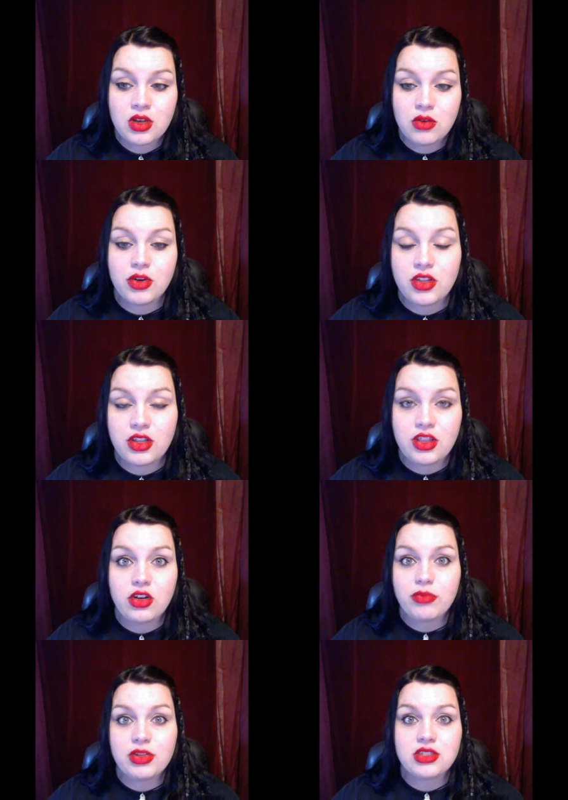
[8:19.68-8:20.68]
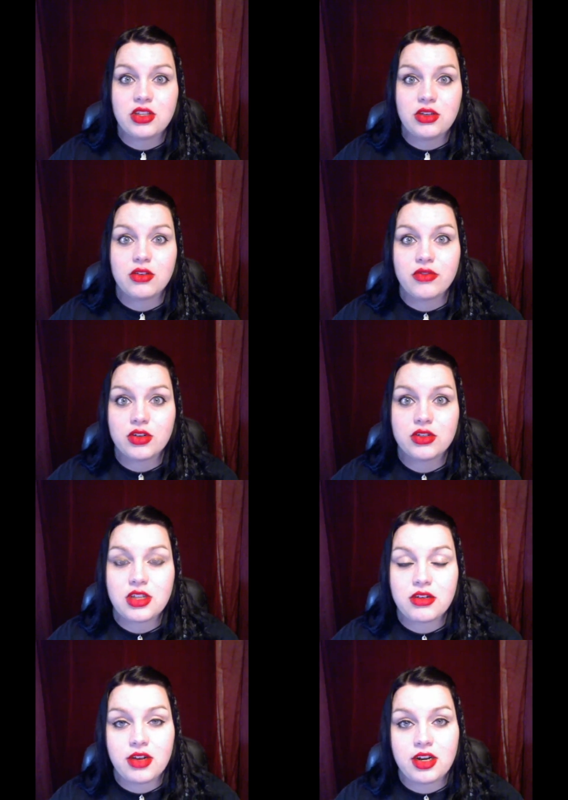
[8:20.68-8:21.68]
we're the little bits of the universe
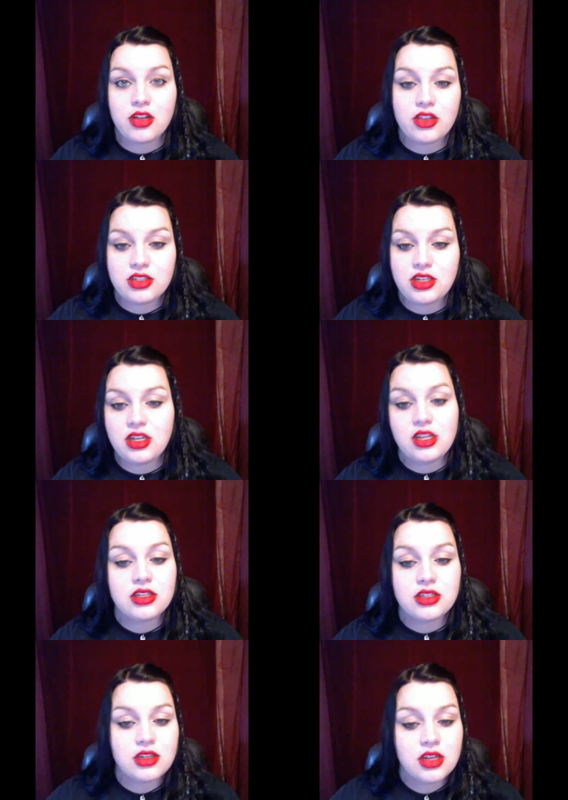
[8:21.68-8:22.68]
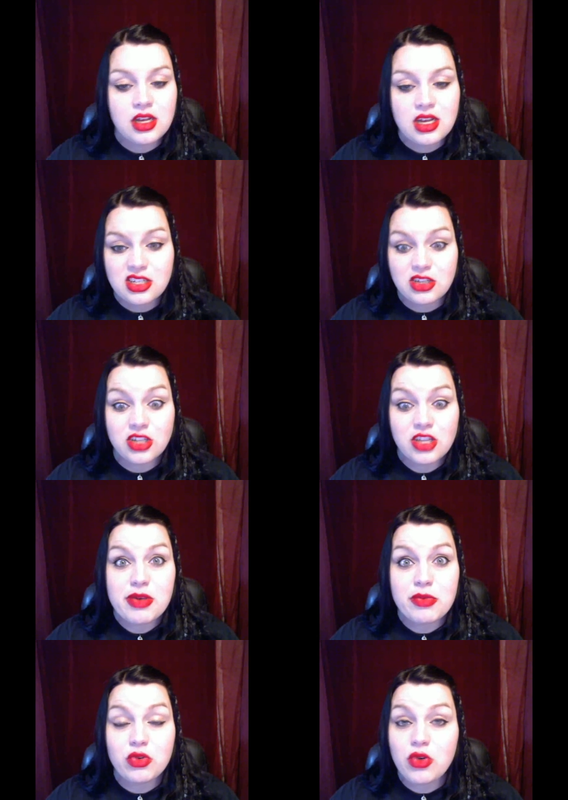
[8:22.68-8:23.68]
that created all these deities, and so there's other
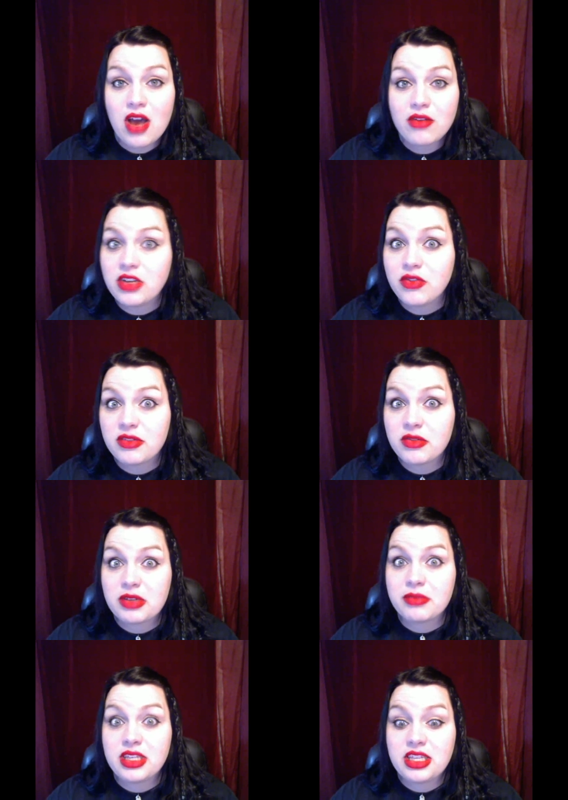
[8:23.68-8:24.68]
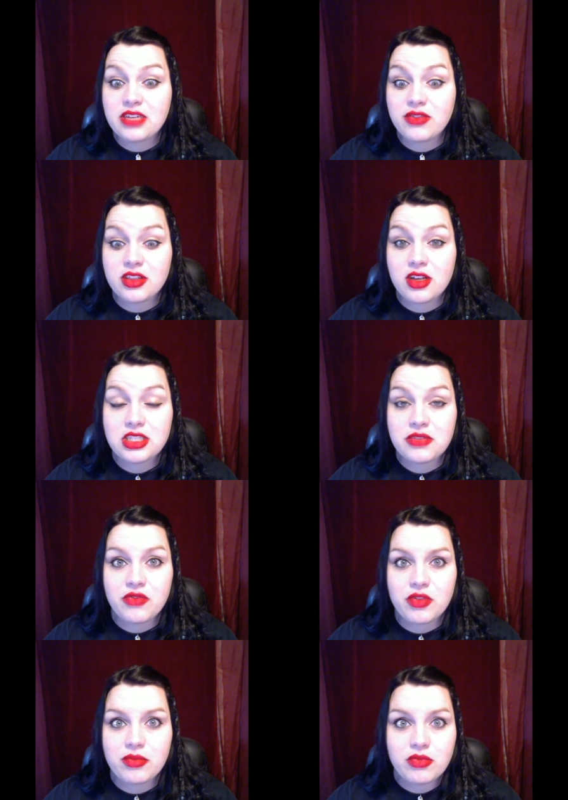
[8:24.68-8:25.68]
people who have different, completely different thoughts, even
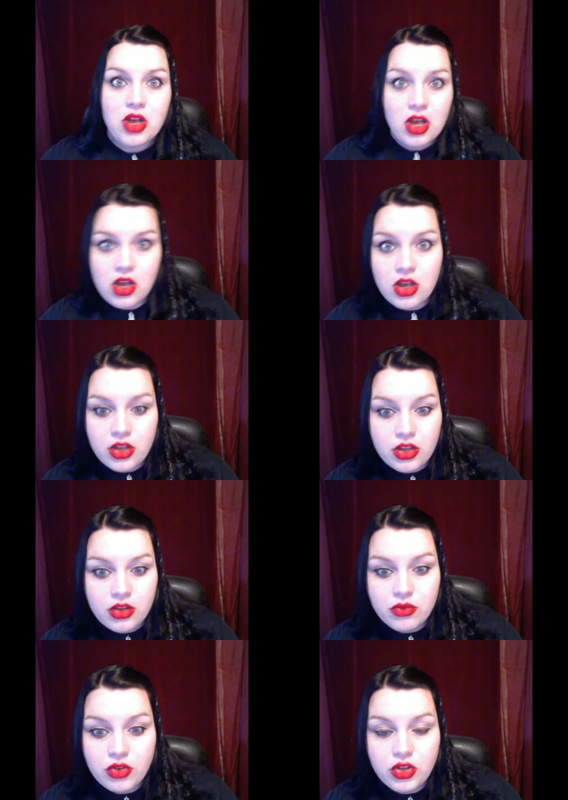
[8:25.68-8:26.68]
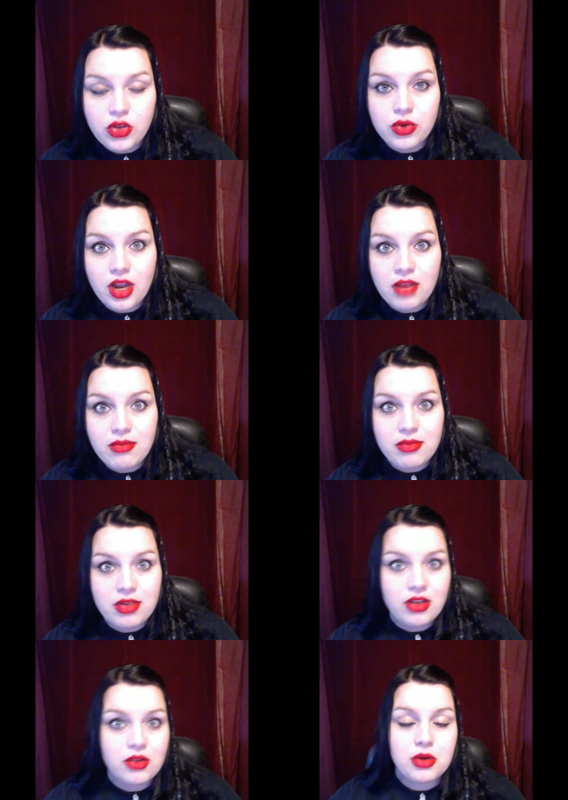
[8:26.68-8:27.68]
from you and I,
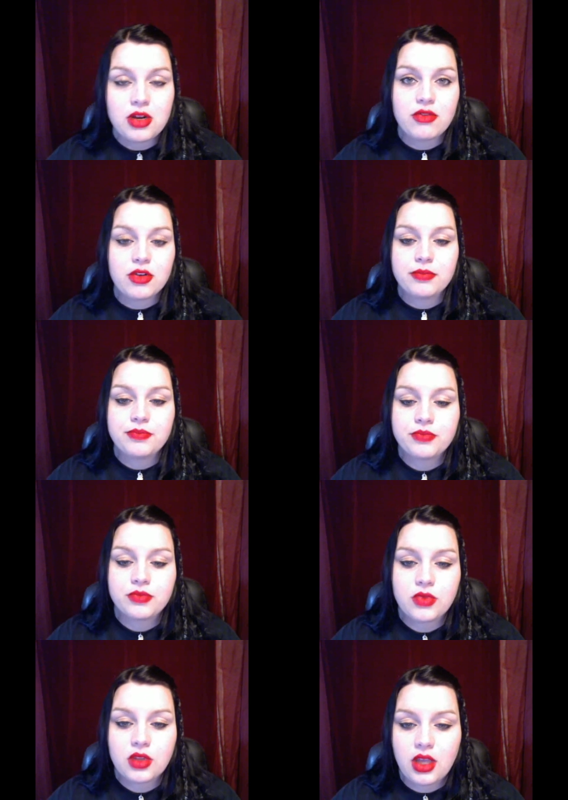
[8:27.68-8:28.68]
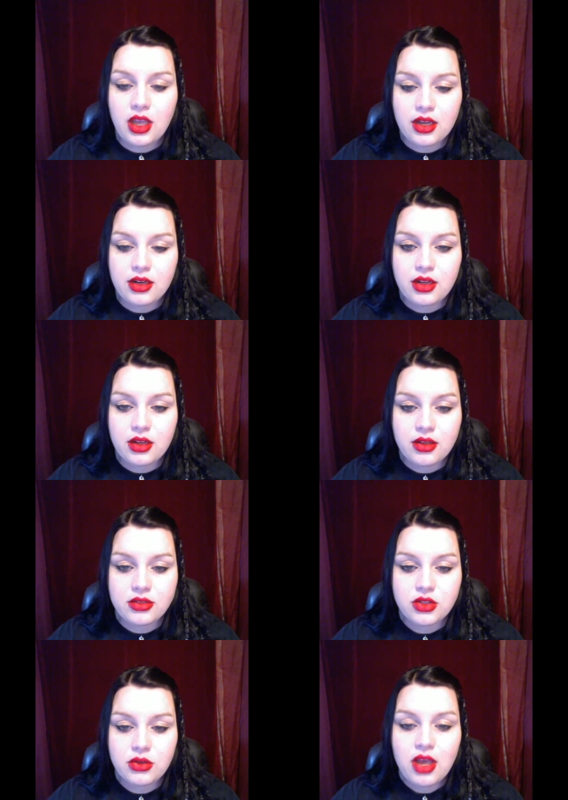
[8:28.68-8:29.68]
maybe, or whatever, and
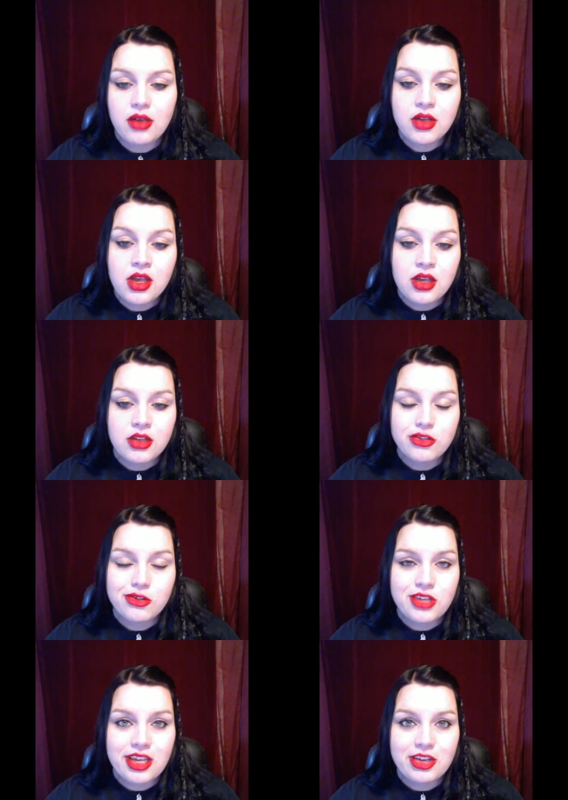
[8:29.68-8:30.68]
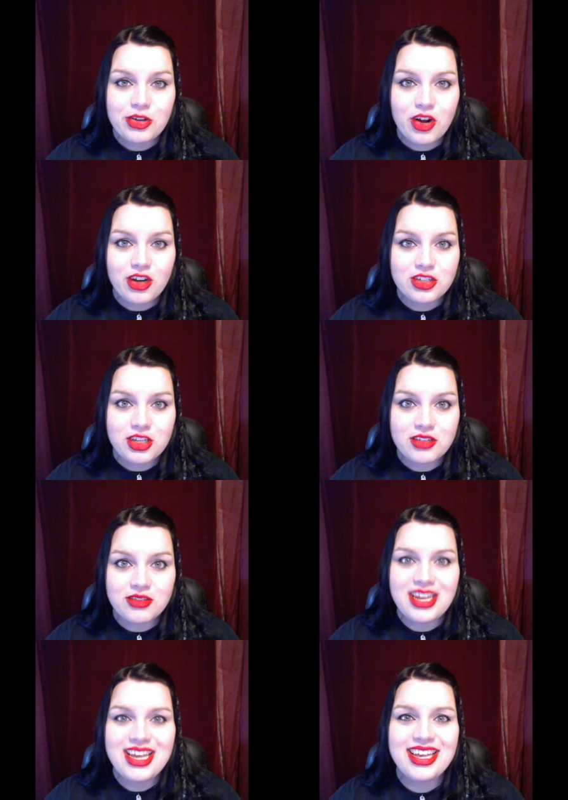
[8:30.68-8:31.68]
so yeah, so don't take it too harshly.
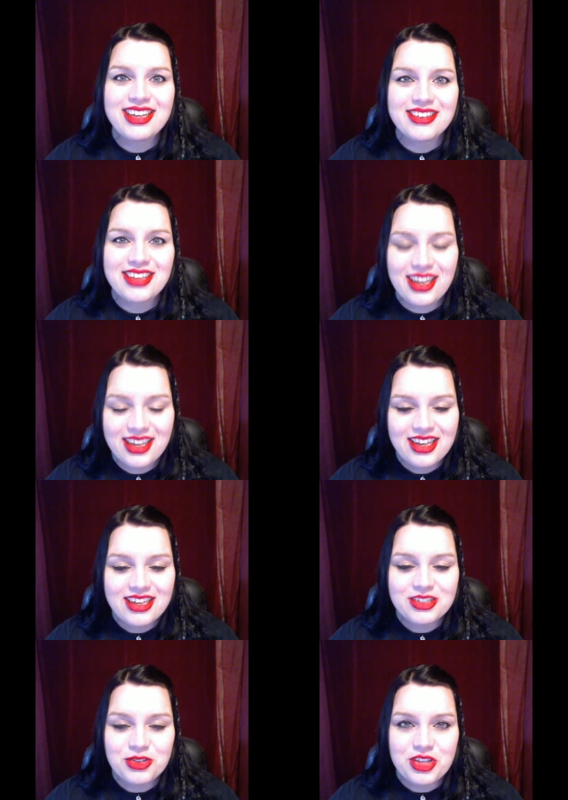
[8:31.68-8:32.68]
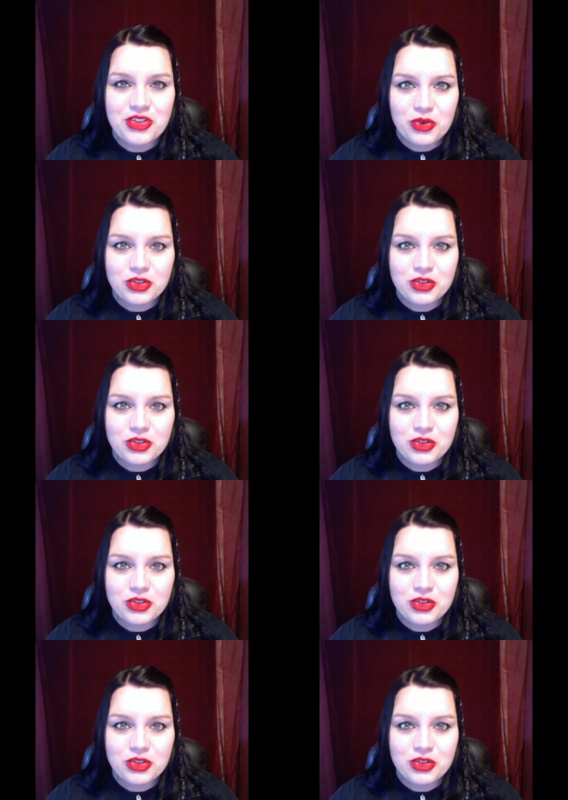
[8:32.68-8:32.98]
Okay, so thank you for